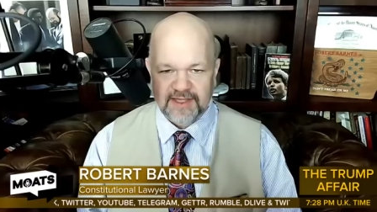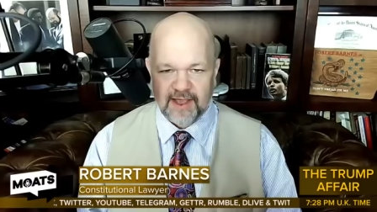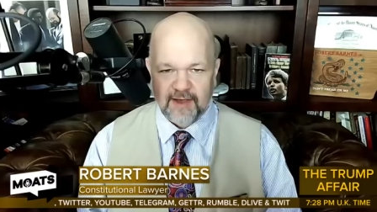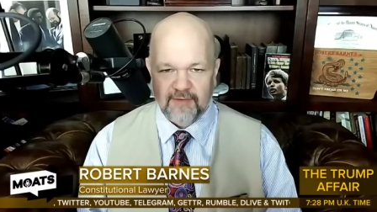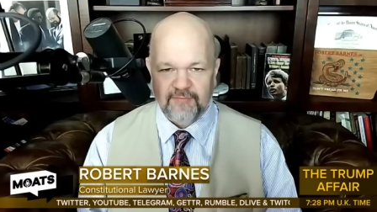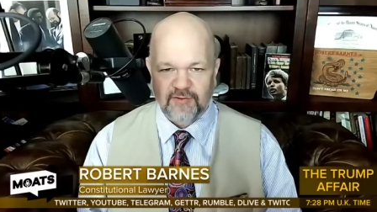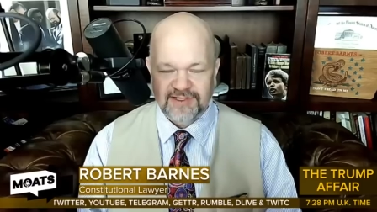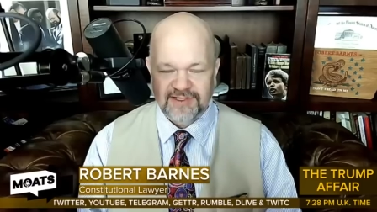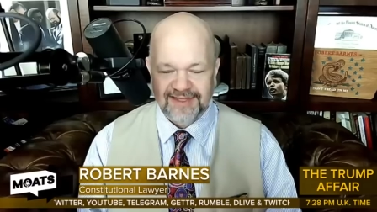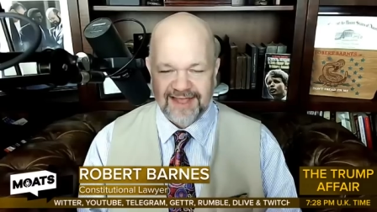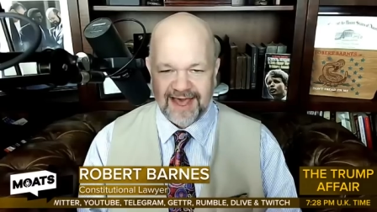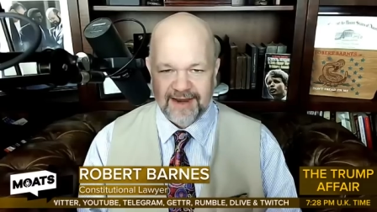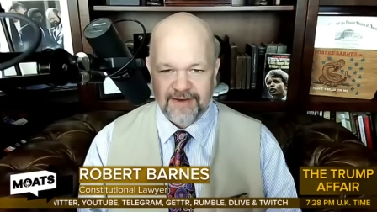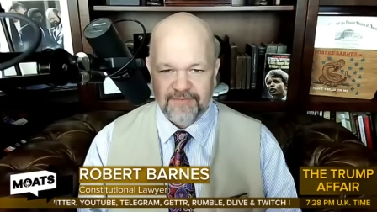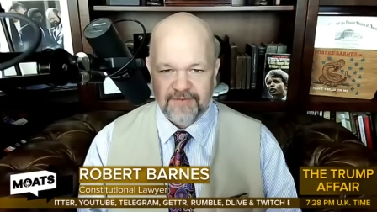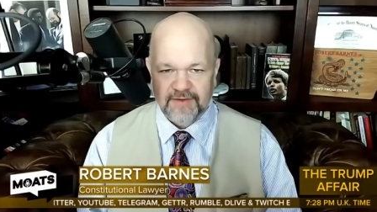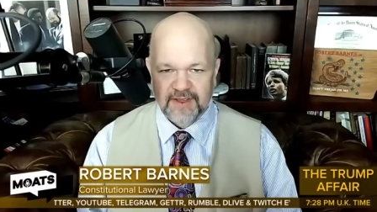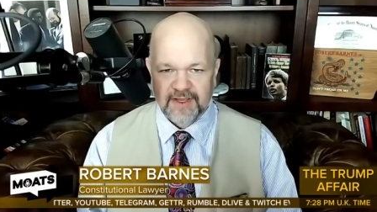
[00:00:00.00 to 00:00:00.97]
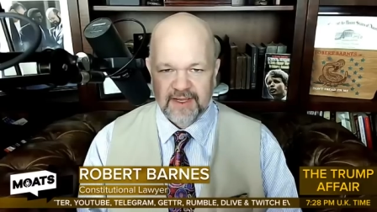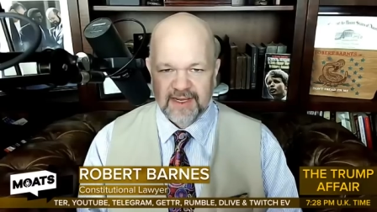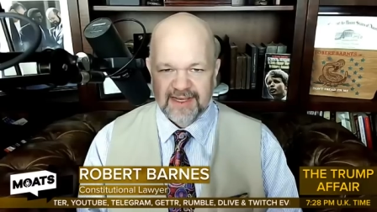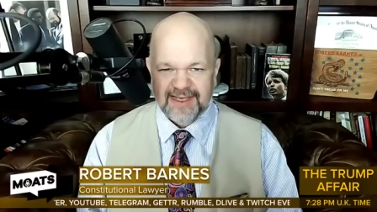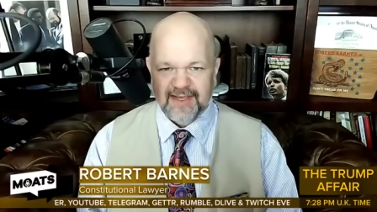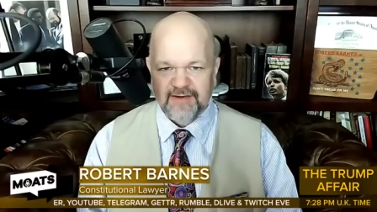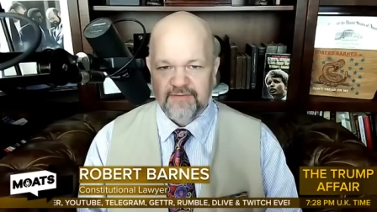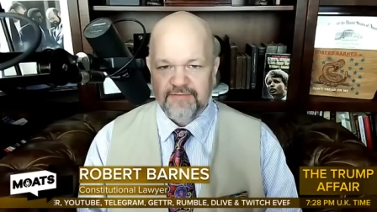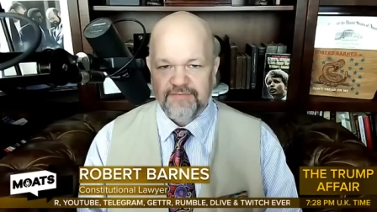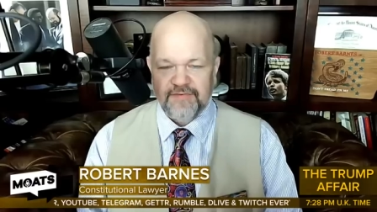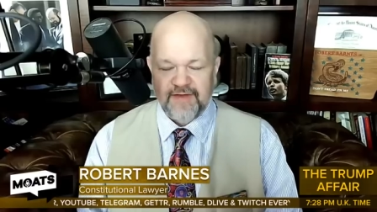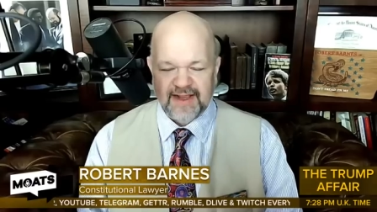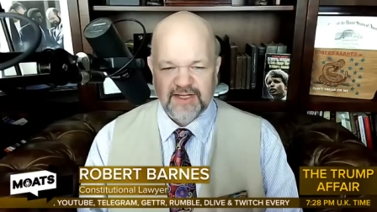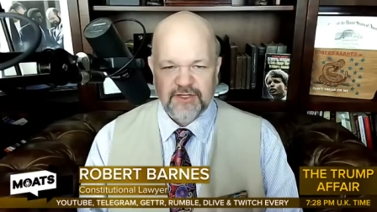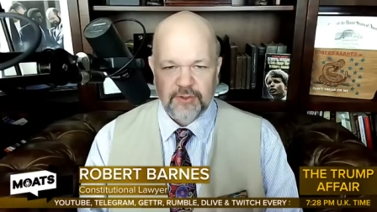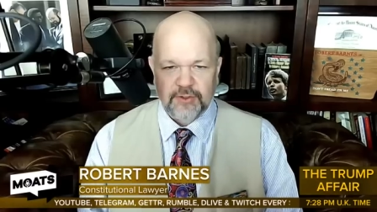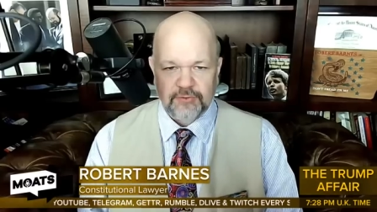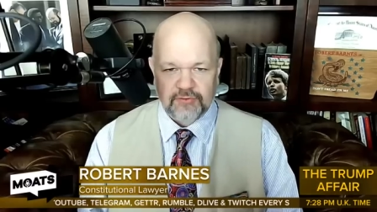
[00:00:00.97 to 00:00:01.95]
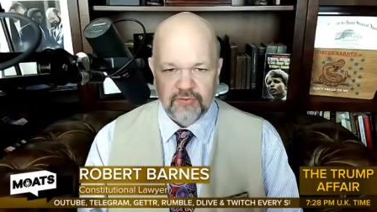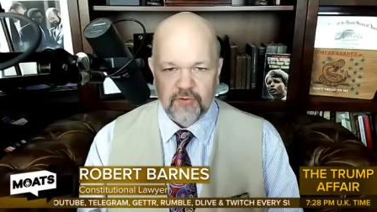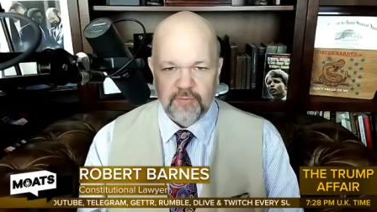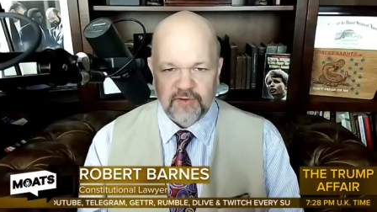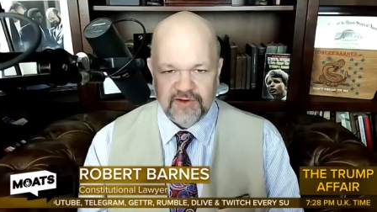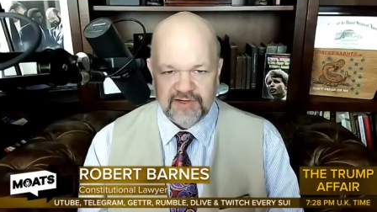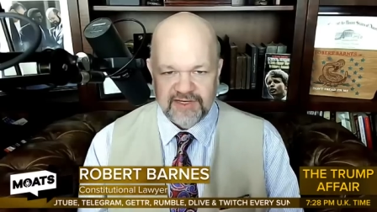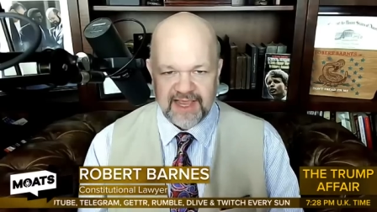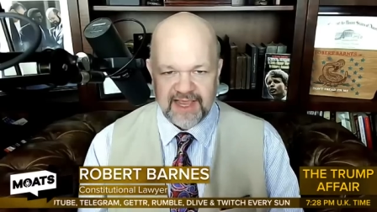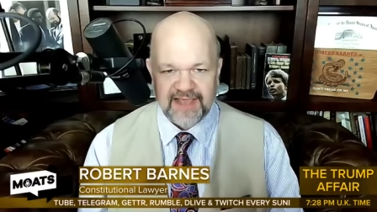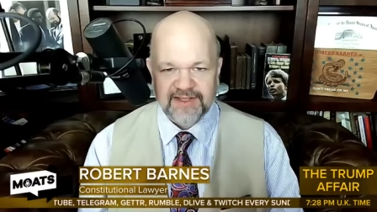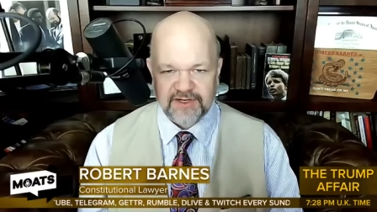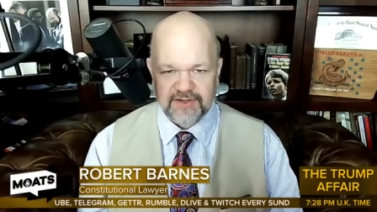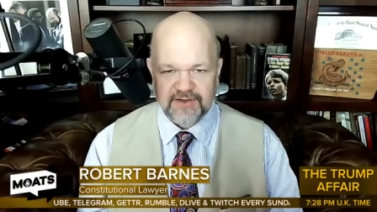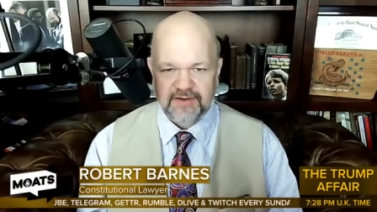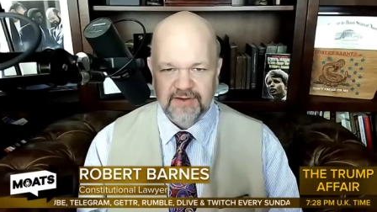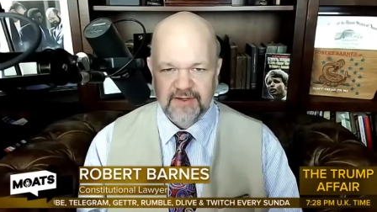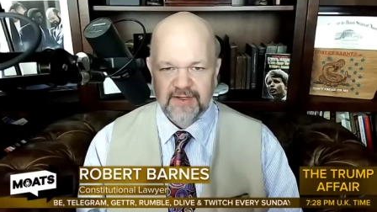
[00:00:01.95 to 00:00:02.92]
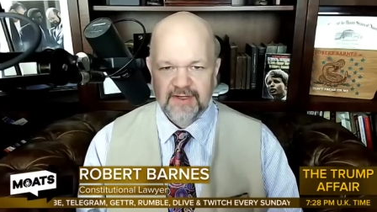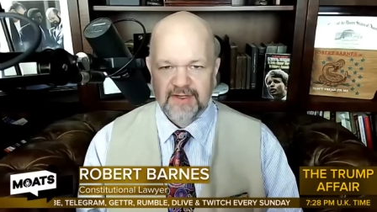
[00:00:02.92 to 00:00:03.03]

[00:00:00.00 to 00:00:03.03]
itself was a lot of confession through projection.